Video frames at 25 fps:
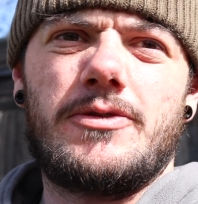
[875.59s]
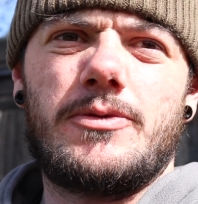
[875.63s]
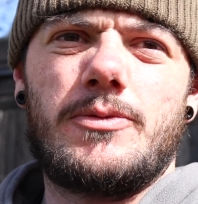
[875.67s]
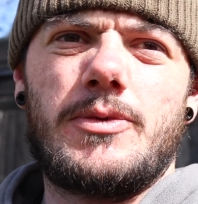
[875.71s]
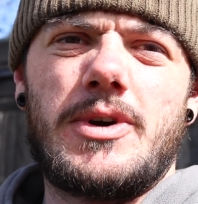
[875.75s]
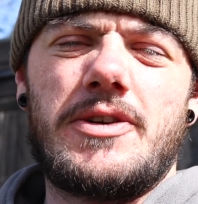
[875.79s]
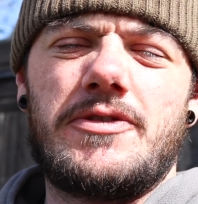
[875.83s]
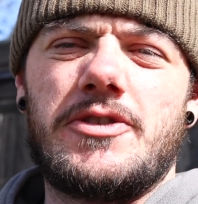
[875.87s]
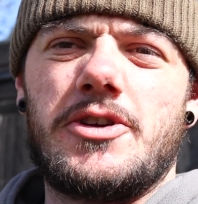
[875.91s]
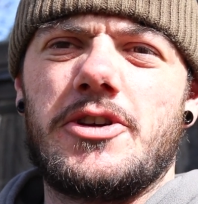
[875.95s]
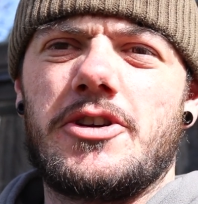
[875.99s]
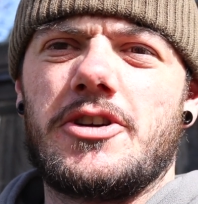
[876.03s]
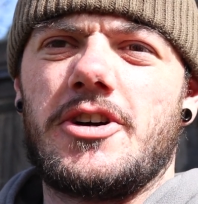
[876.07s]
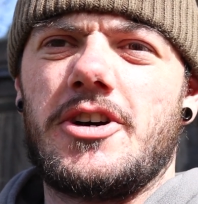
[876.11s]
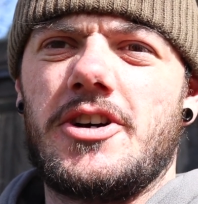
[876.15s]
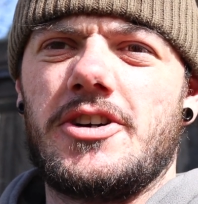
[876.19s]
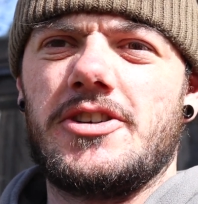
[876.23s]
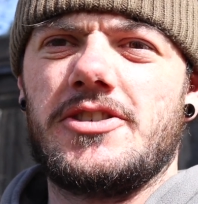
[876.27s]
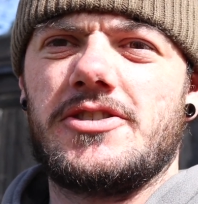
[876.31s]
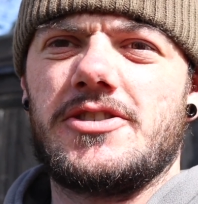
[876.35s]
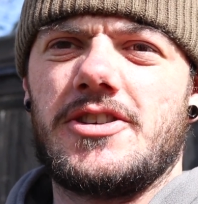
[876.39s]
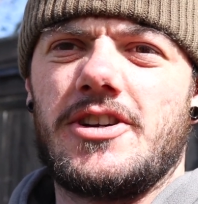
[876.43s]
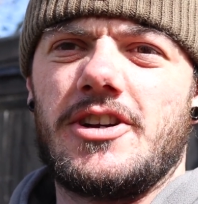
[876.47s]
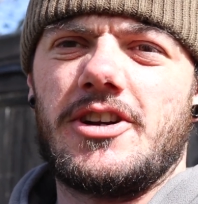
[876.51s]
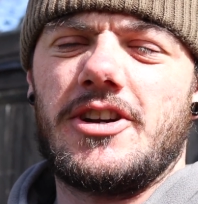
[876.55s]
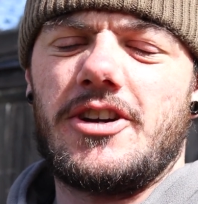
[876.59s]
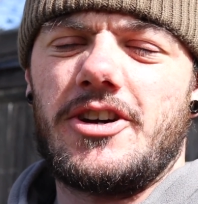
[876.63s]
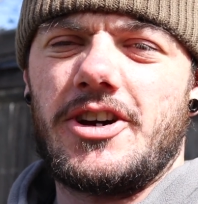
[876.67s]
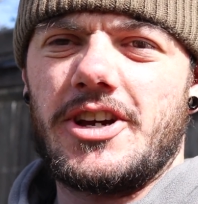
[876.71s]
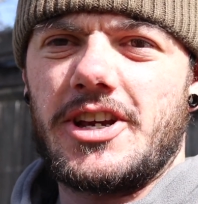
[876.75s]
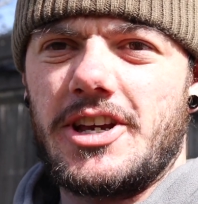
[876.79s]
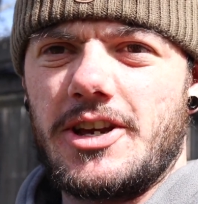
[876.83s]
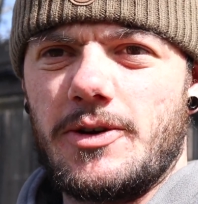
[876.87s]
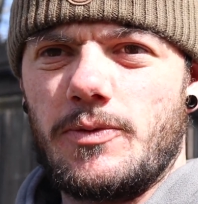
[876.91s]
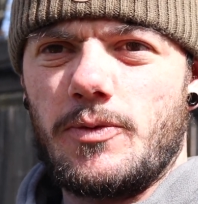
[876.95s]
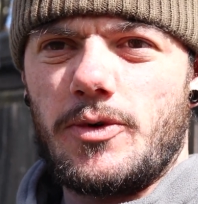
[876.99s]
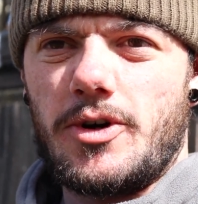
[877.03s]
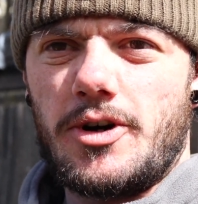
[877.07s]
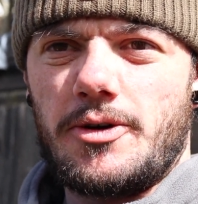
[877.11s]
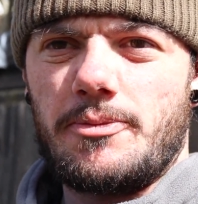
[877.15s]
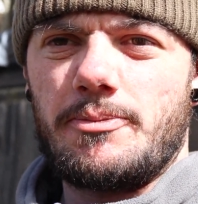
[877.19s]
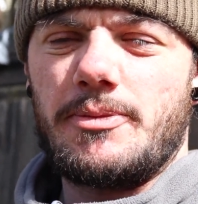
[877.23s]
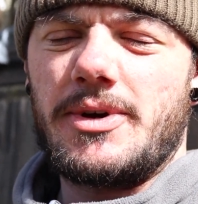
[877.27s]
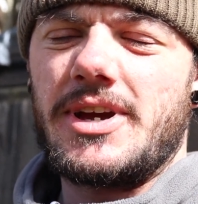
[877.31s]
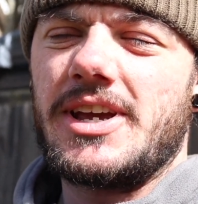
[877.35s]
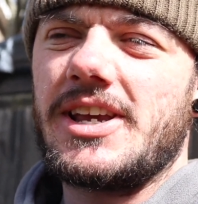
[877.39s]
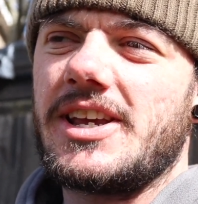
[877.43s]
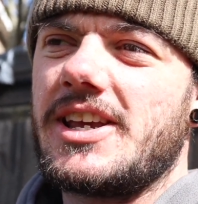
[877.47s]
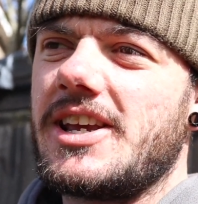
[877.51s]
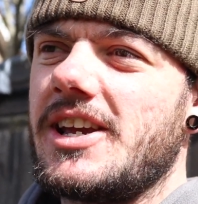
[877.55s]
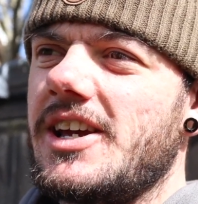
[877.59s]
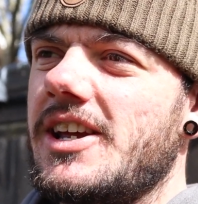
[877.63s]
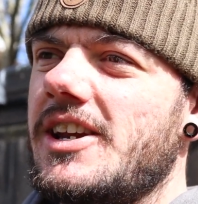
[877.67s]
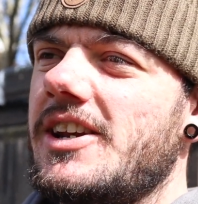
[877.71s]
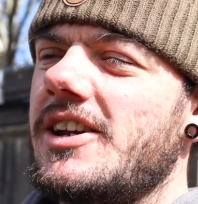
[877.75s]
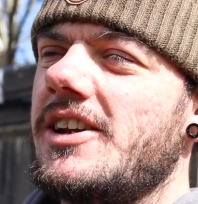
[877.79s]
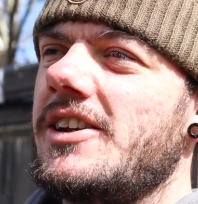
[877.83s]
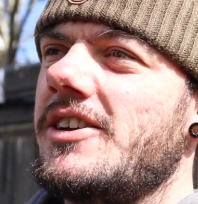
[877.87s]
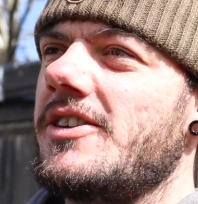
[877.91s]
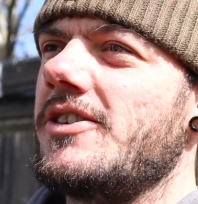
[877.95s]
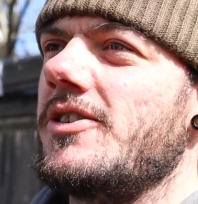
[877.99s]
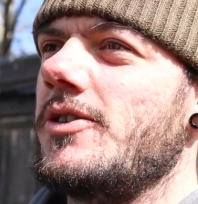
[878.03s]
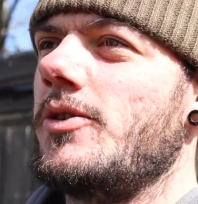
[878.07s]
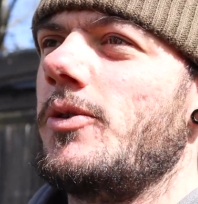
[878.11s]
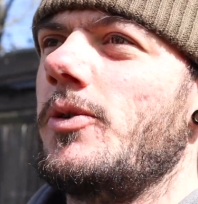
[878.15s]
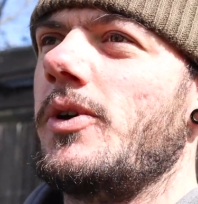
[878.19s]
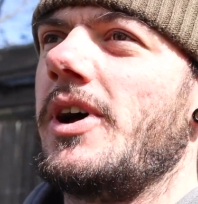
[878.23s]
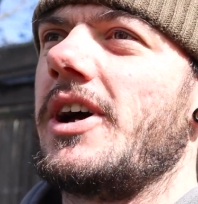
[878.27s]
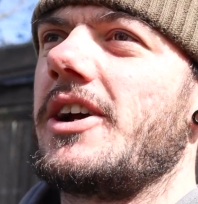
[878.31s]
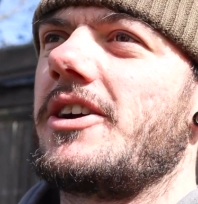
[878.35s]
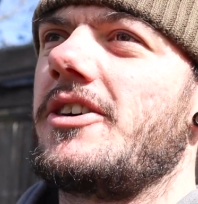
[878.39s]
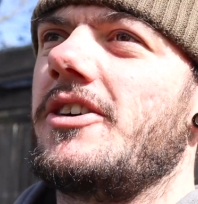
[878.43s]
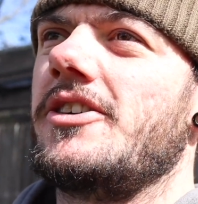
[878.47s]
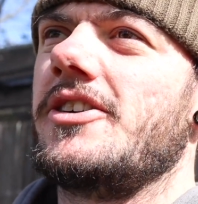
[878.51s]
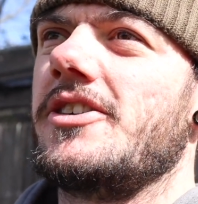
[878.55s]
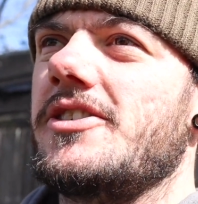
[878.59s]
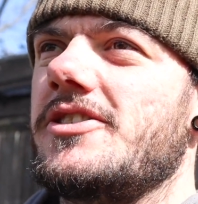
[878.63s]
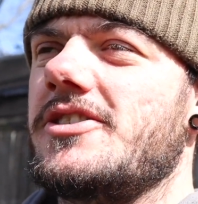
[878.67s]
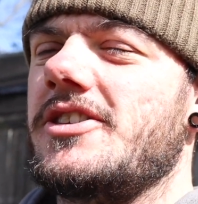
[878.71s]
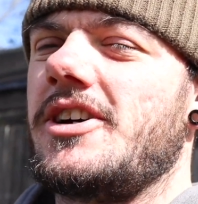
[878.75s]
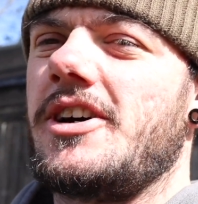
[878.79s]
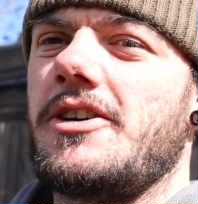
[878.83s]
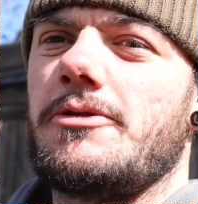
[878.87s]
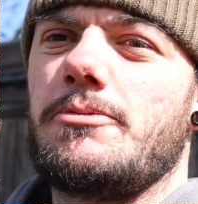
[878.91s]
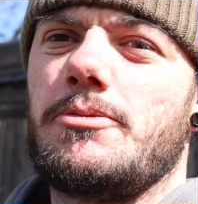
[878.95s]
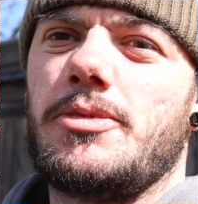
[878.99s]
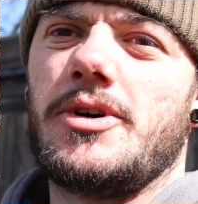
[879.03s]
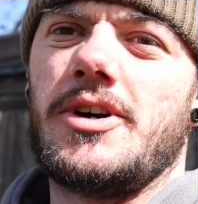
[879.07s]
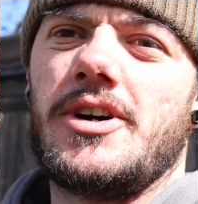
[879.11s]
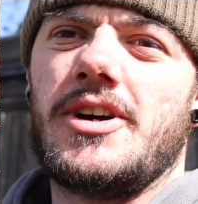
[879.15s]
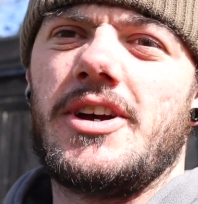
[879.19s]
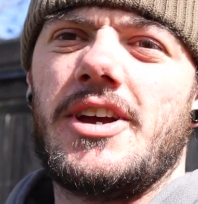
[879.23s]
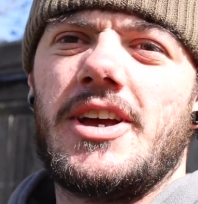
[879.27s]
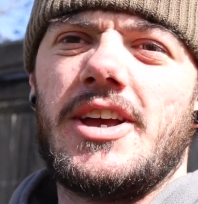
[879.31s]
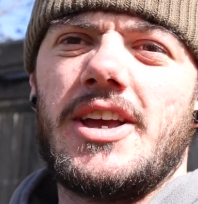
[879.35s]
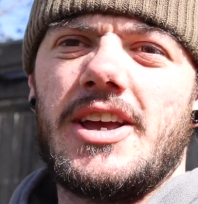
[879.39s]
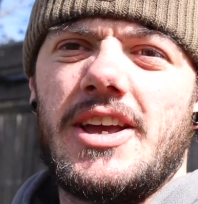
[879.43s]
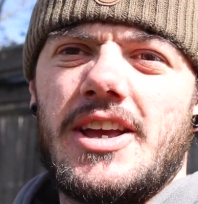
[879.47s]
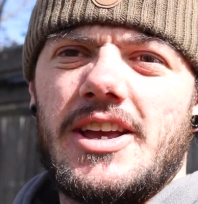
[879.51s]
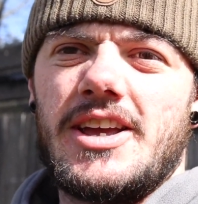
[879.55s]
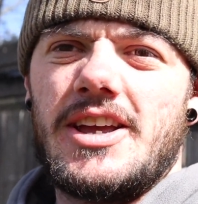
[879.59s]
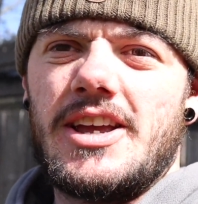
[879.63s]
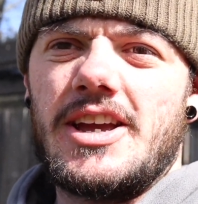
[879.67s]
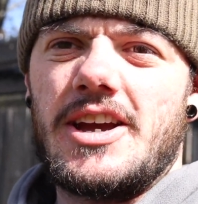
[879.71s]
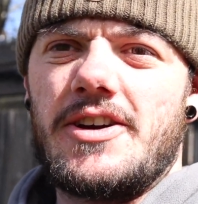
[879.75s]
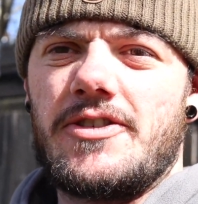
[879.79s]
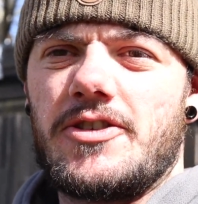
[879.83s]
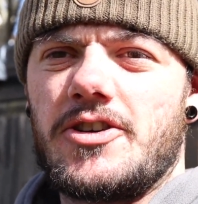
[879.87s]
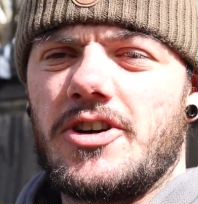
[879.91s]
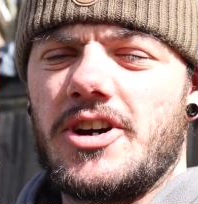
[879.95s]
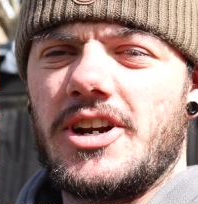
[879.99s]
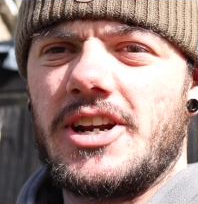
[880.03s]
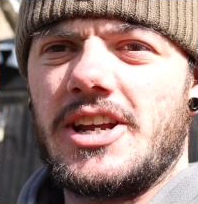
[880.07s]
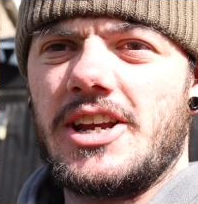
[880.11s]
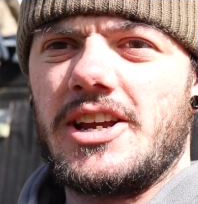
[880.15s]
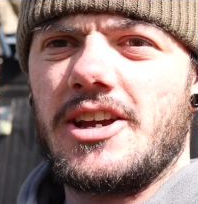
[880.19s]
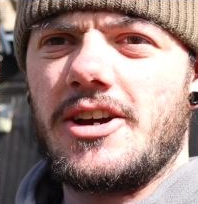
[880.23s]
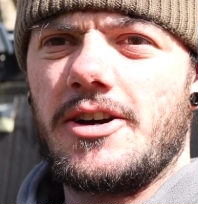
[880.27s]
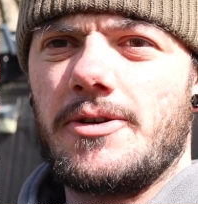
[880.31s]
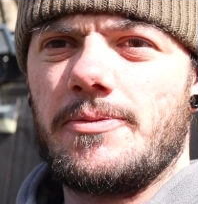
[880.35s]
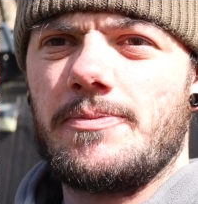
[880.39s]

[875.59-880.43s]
whether you guys are liking what I'm making and all that kind of stuff. But yeah, if you've got any